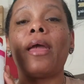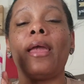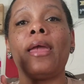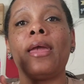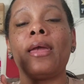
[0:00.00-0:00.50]

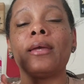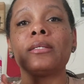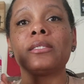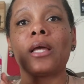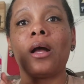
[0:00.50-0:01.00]

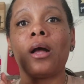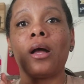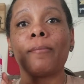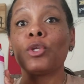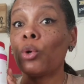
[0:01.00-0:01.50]
and
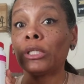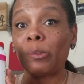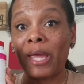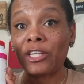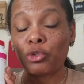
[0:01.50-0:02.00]
you only
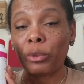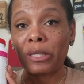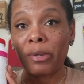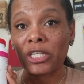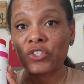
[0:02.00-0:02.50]
paid
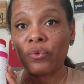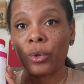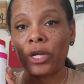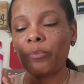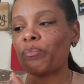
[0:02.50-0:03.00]
$20
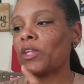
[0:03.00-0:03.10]
for it.